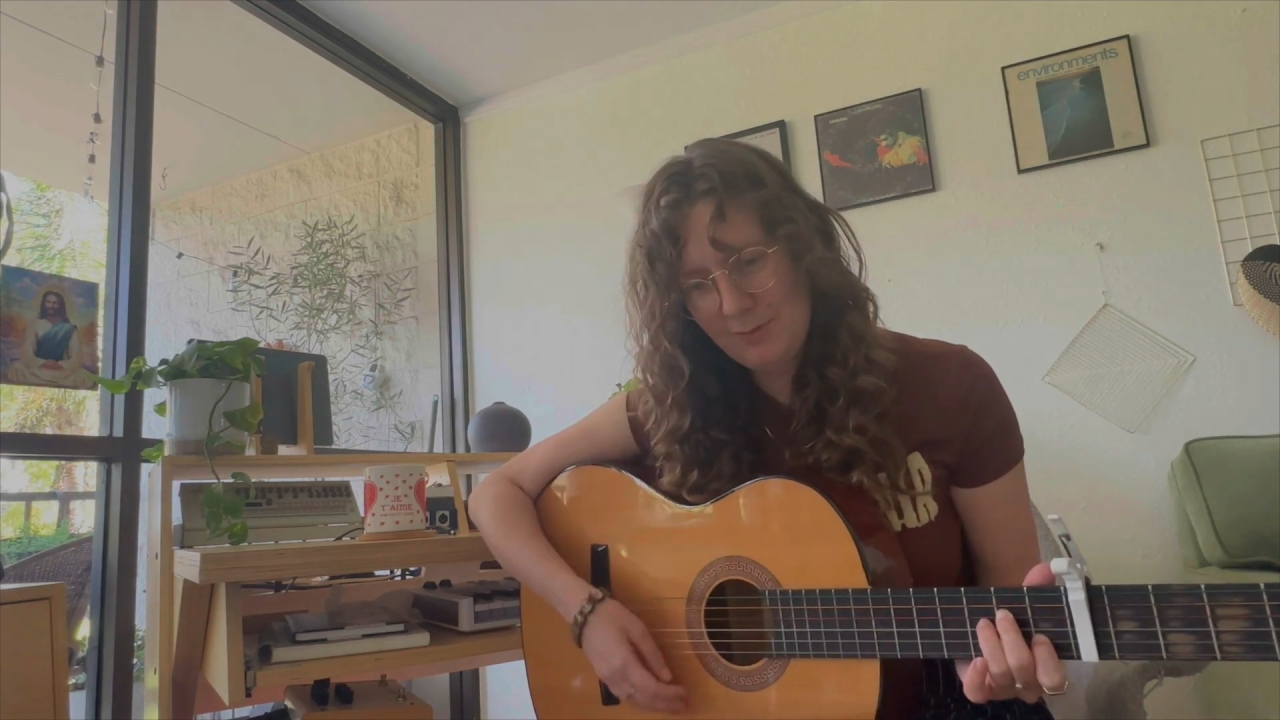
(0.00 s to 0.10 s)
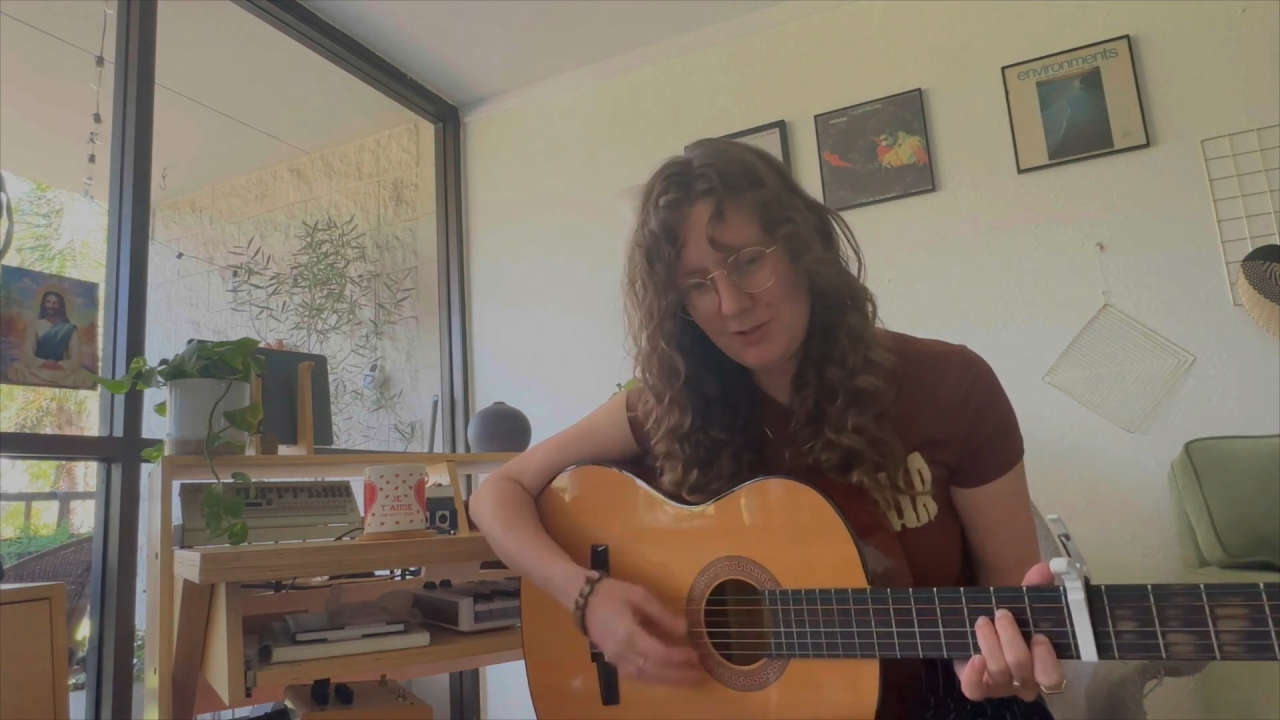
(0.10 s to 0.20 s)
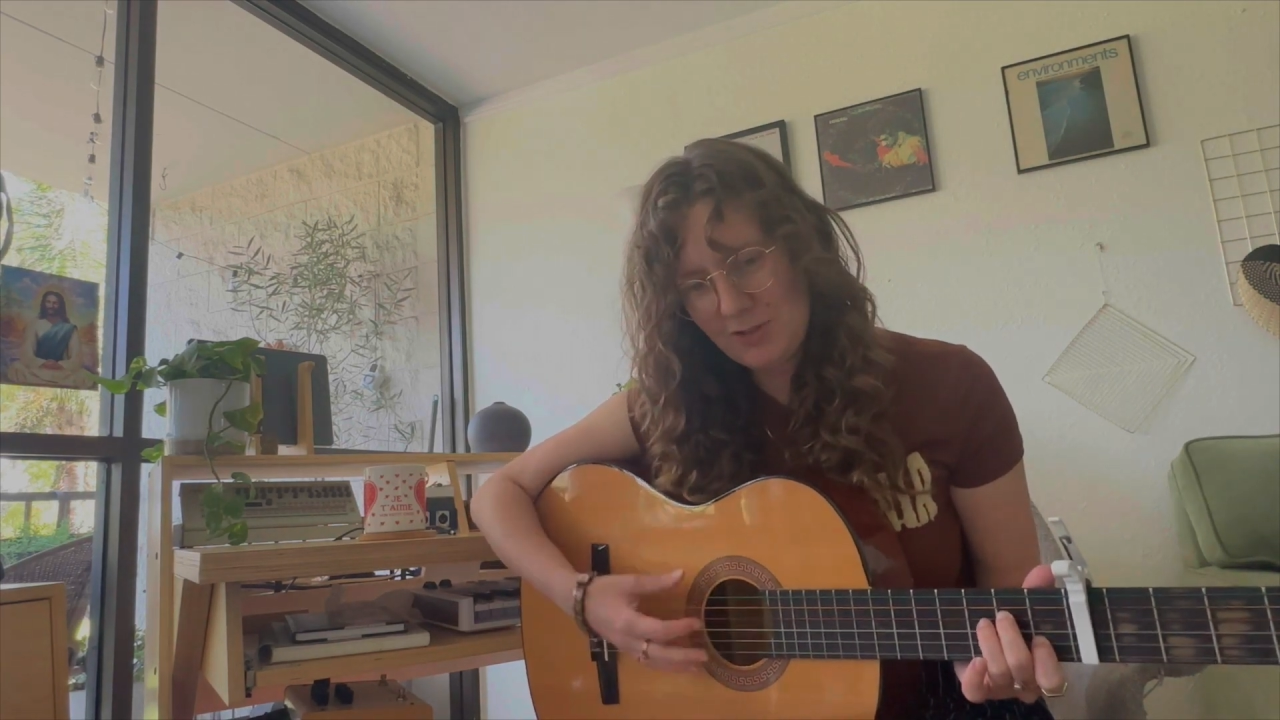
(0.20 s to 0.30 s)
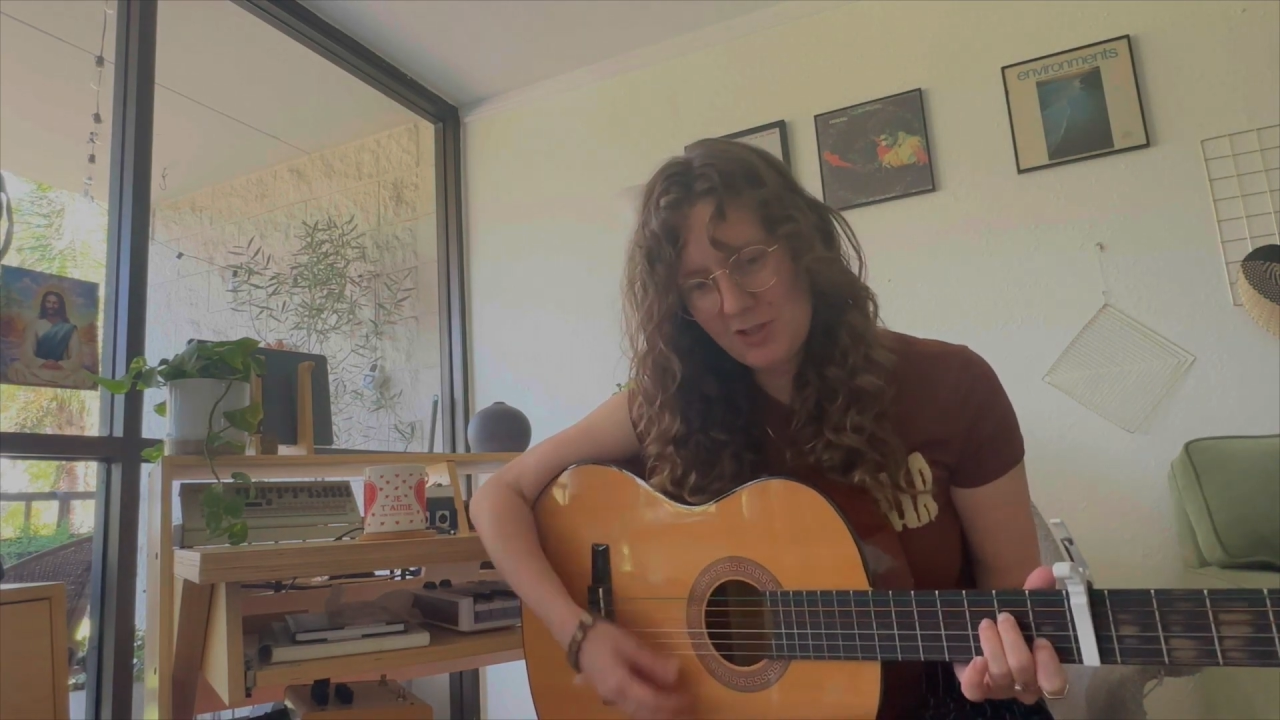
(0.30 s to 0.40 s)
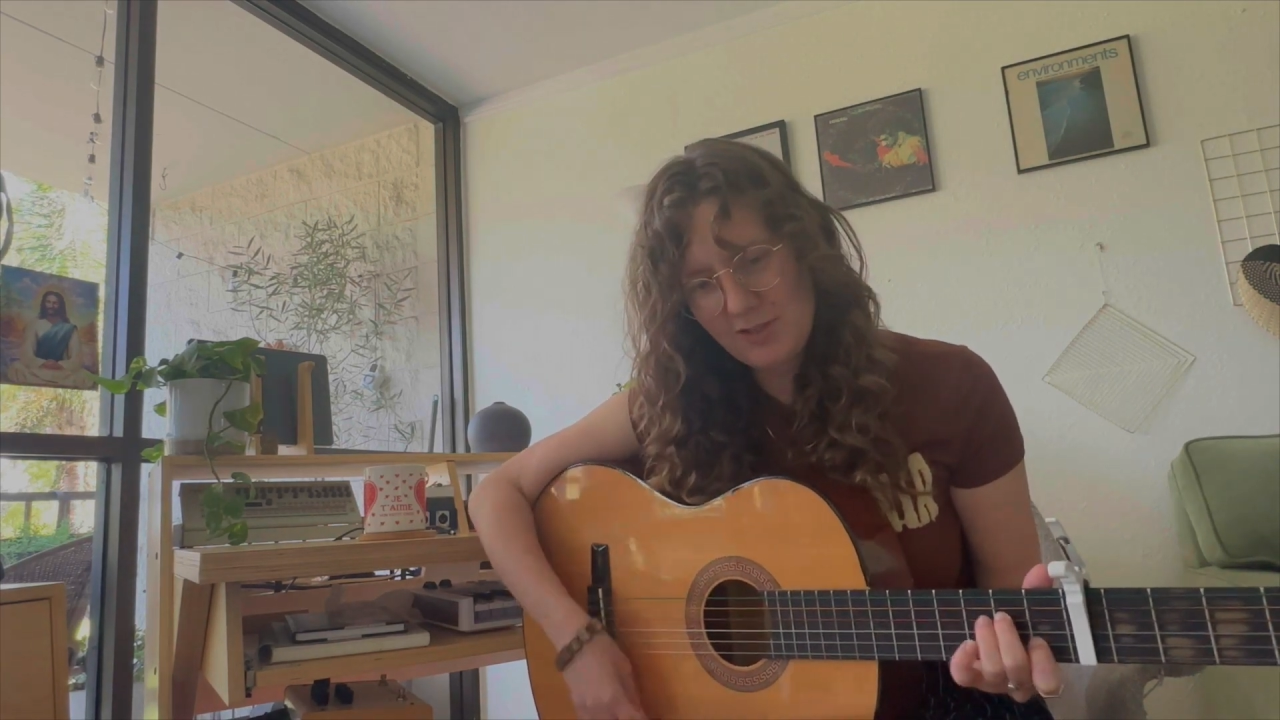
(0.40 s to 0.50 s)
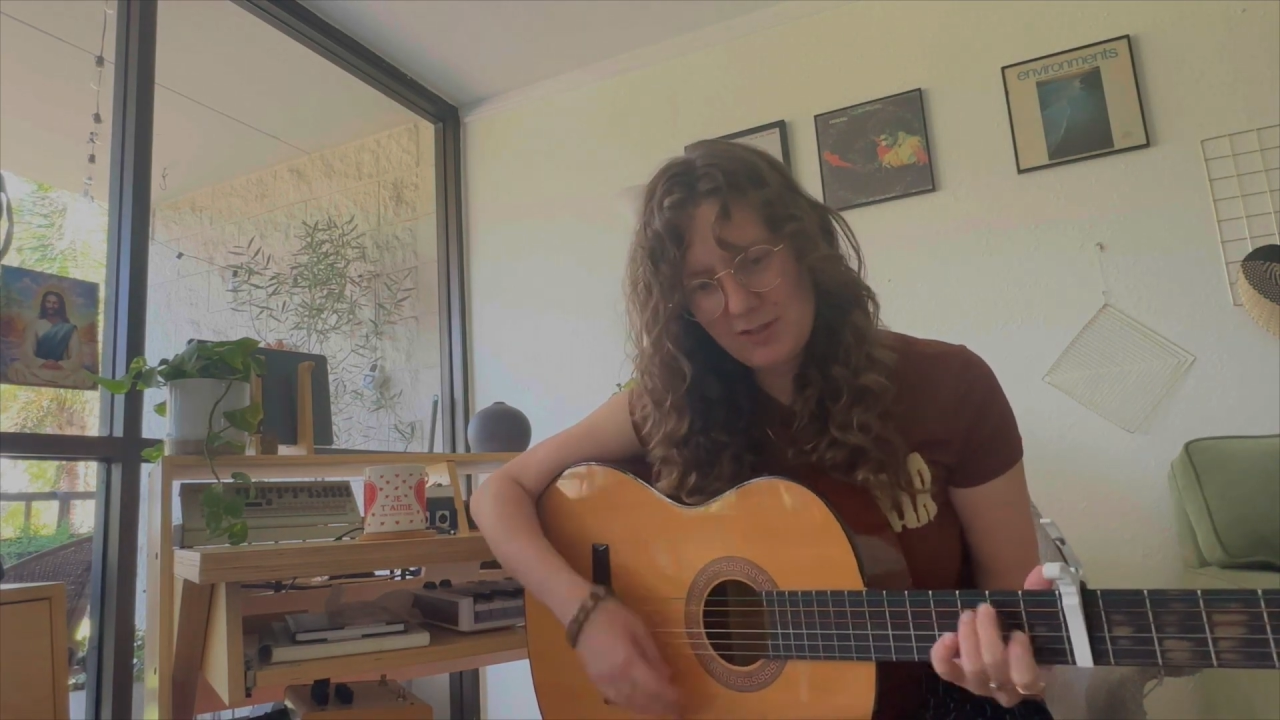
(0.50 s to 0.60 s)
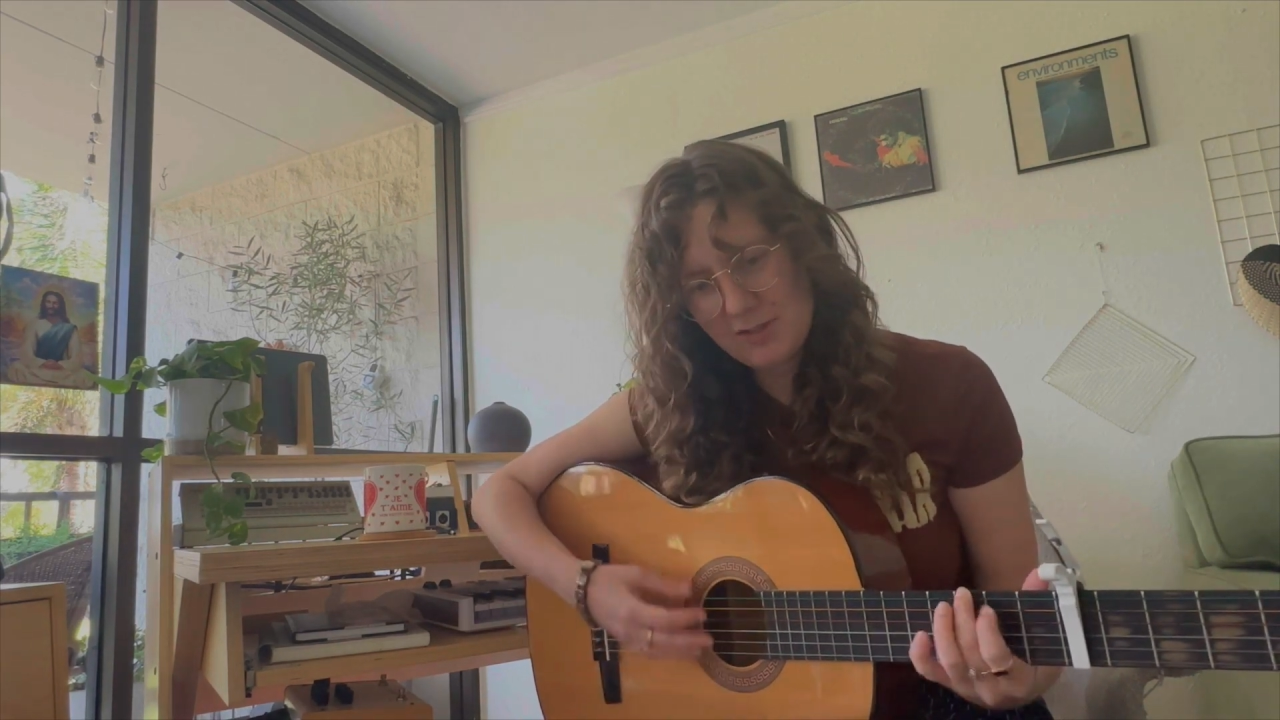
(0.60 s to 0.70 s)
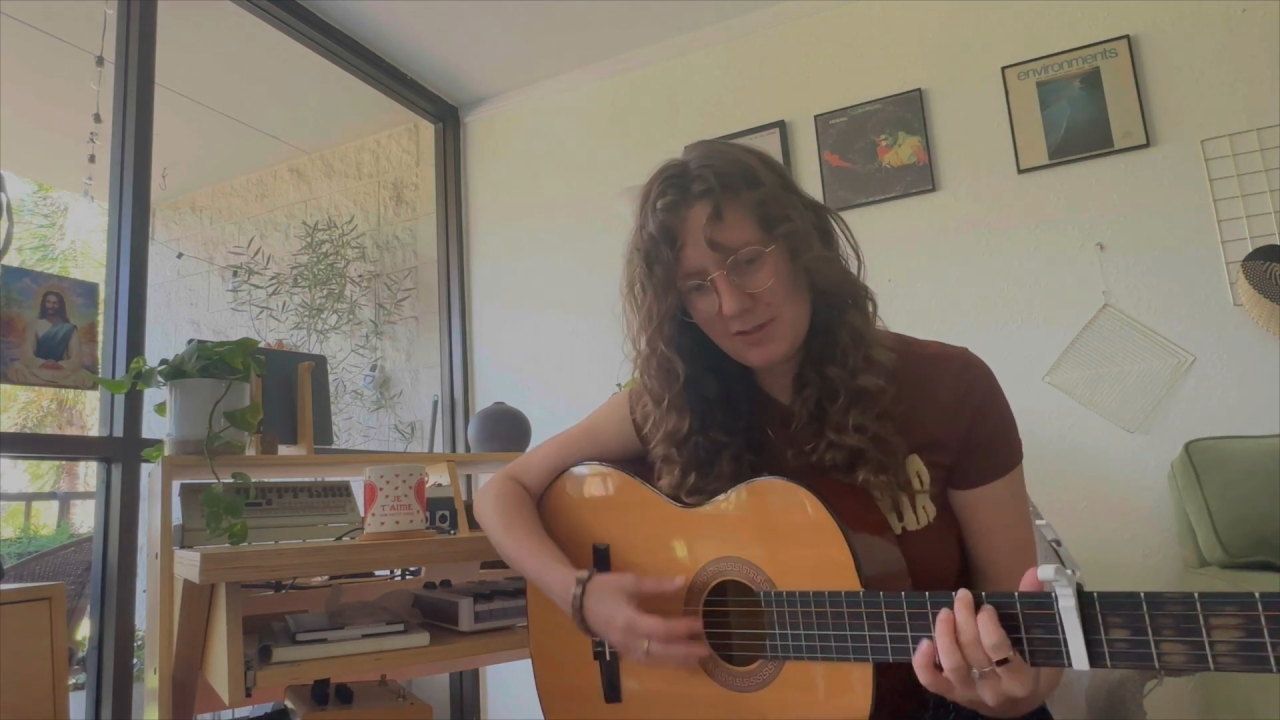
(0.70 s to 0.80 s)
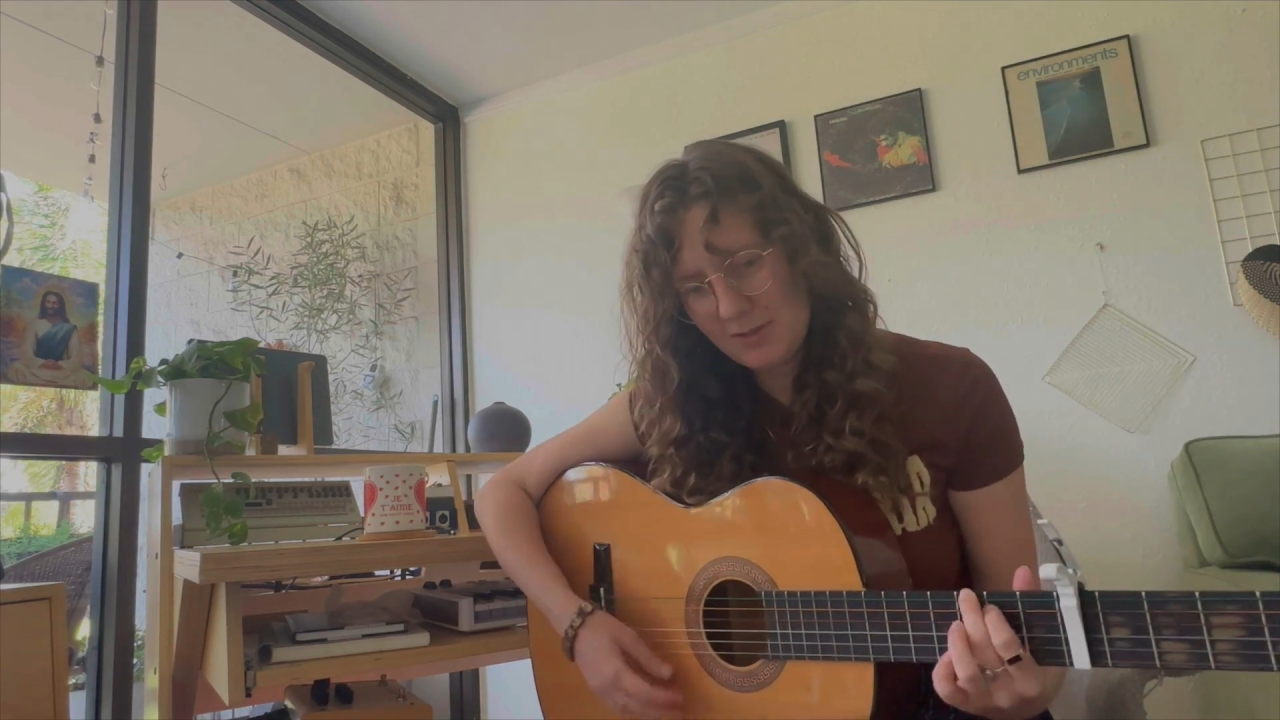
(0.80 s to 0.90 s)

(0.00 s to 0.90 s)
was just